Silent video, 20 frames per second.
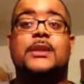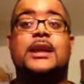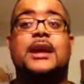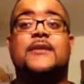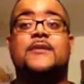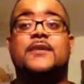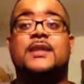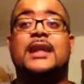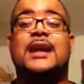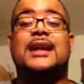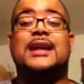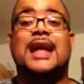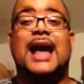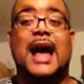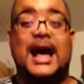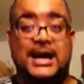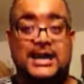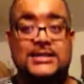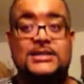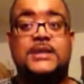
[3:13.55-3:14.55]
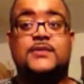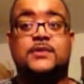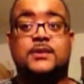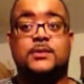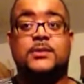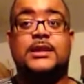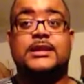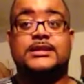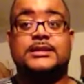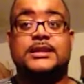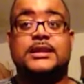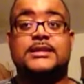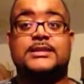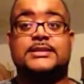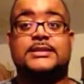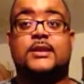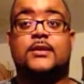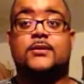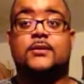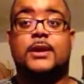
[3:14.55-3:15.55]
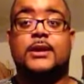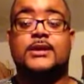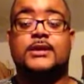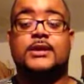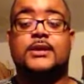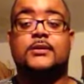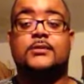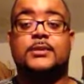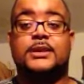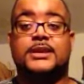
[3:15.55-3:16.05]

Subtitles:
And I feel like I can definitely relate to that song right there